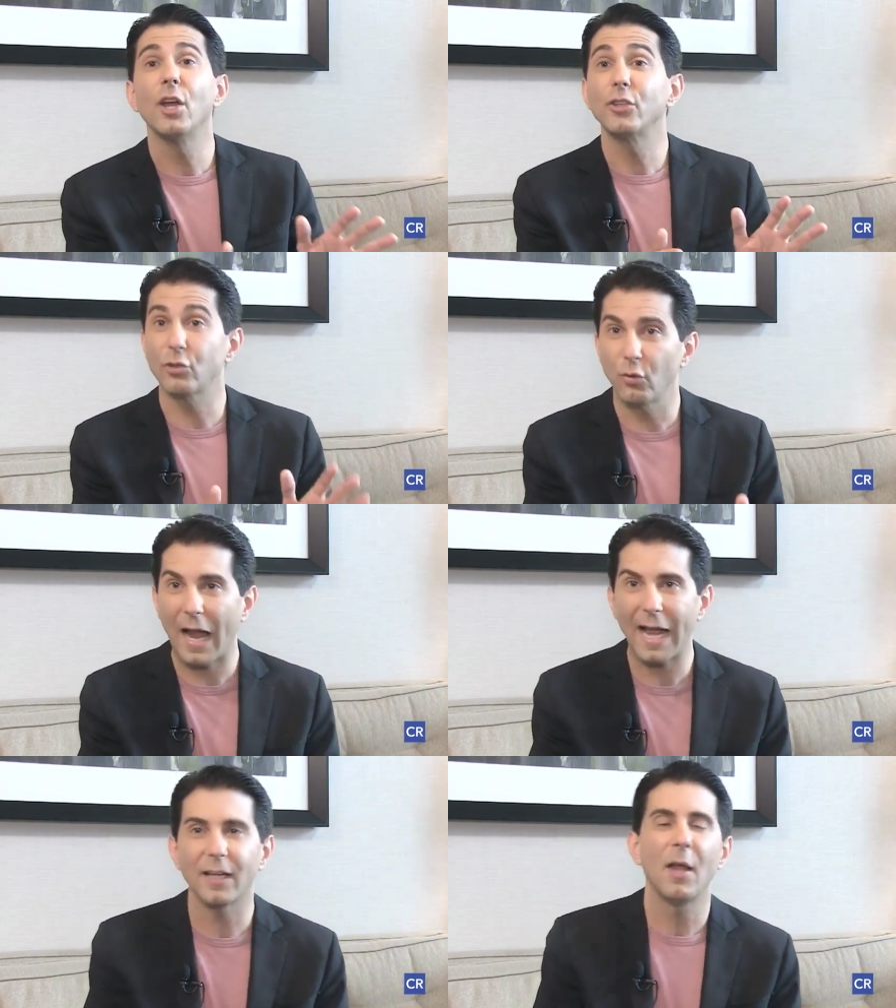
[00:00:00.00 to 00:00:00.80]

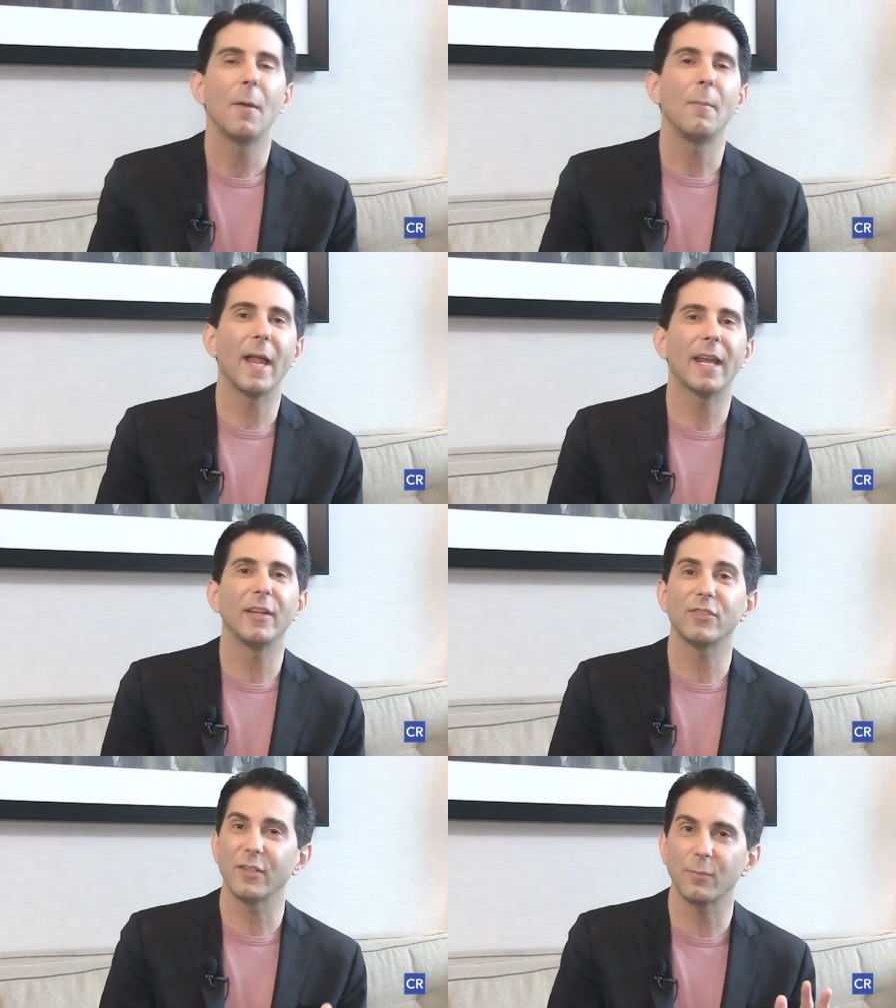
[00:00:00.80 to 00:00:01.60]
track,
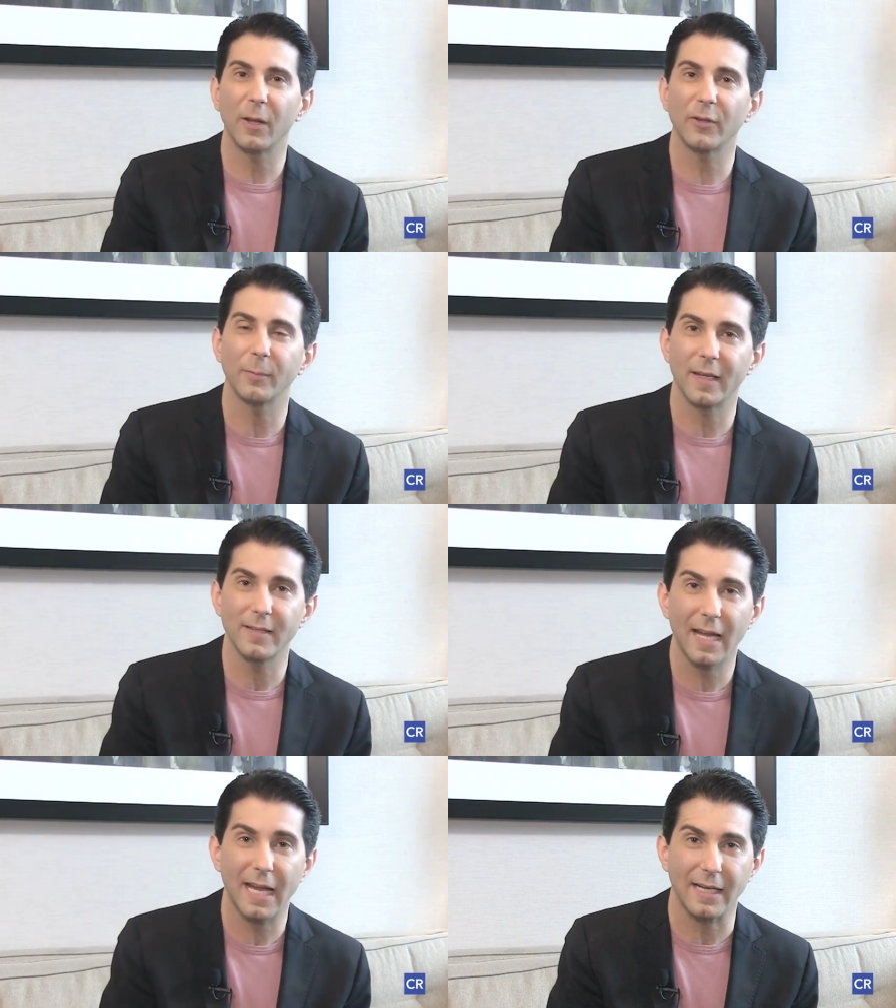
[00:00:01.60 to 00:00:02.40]
manage, as well as
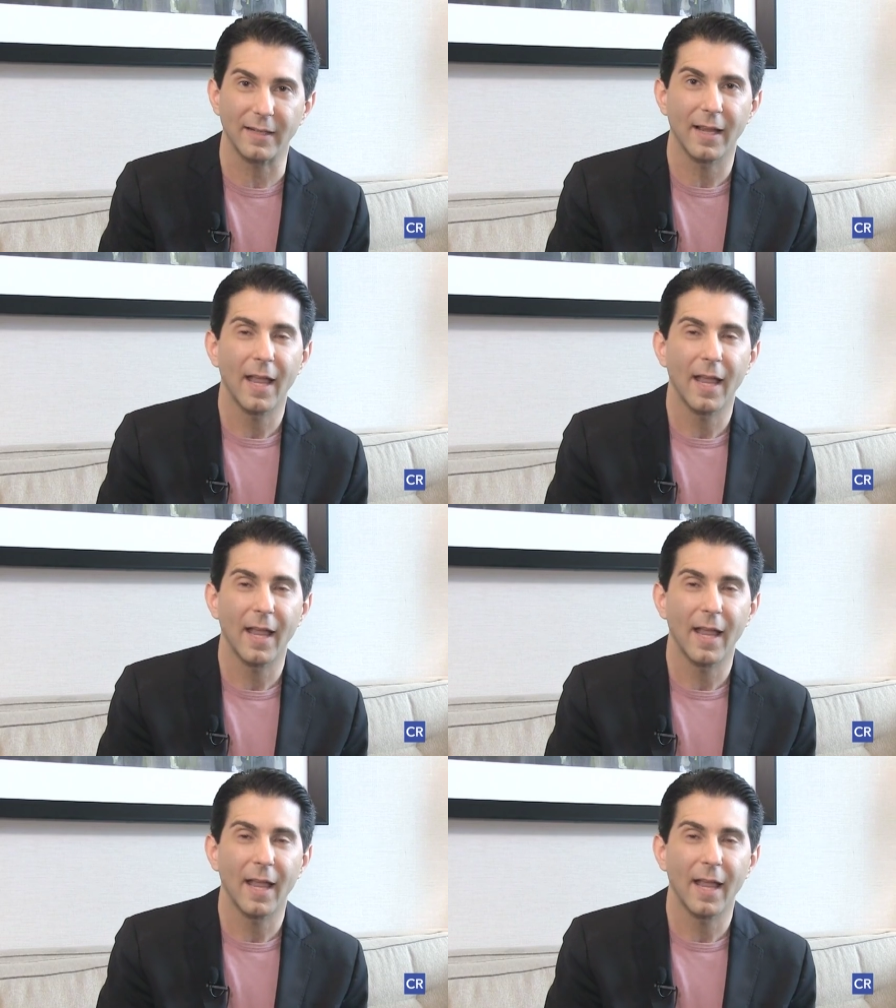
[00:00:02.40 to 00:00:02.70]
maintain.